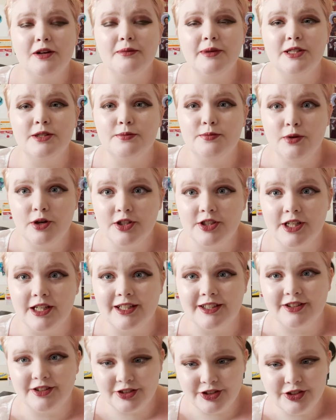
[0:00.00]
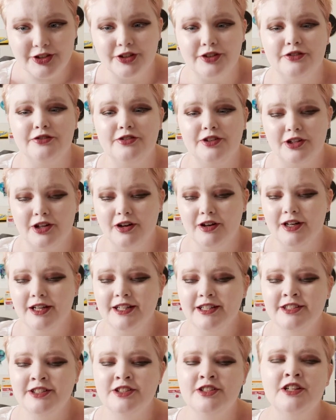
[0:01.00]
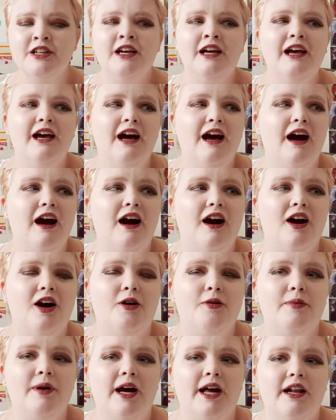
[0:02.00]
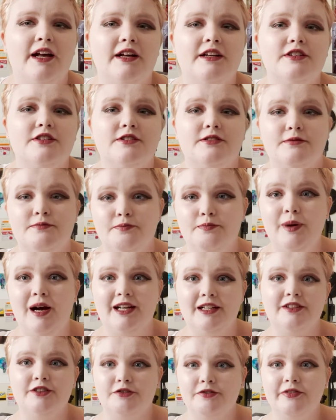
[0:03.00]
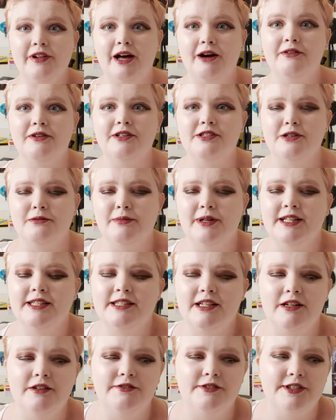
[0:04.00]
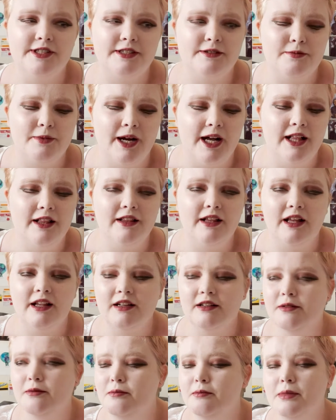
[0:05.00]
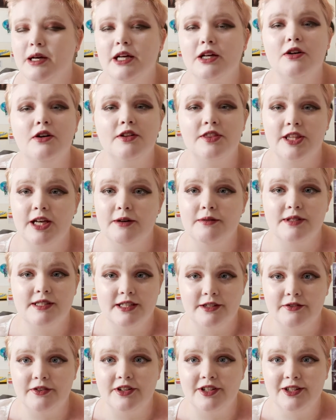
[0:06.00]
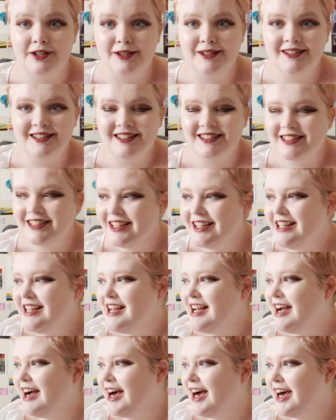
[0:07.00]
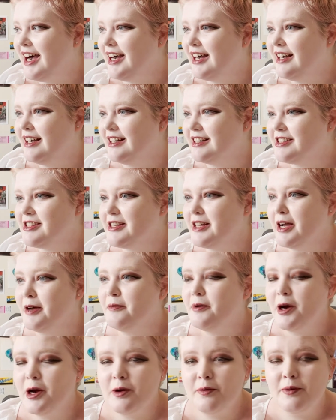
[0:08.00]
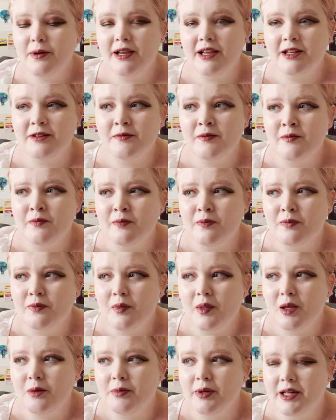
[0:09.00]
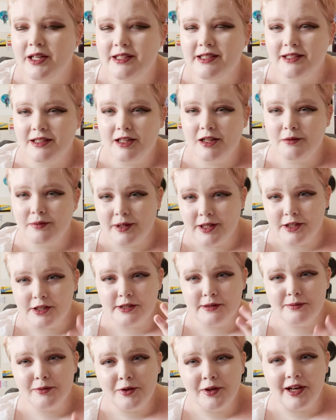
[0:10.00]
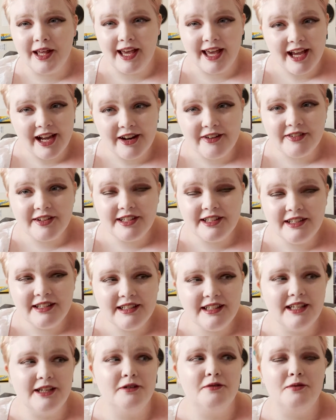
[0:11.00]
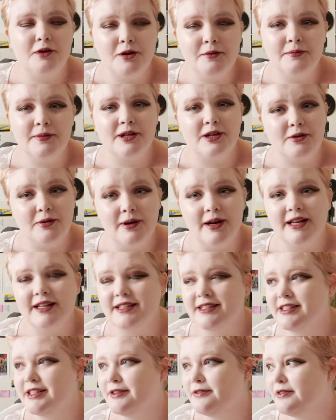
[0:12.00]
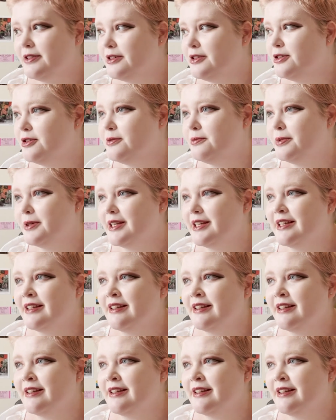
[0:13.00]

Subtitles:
major project shoot for college, and I balanced flowers on myself as well, and my god, that was difficult. So yeah, I'm hoping, because it's going to be a smaller area, it won't be quite as difficult, but